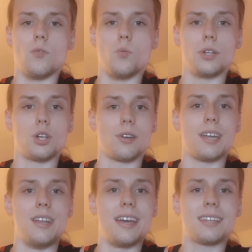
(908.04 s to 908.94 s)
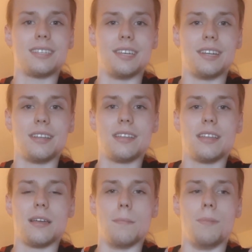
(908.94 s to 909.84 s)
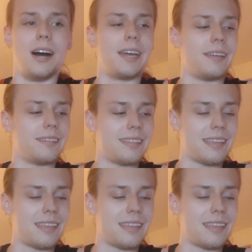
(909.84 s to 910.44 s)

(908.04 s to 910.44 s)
which are connected by,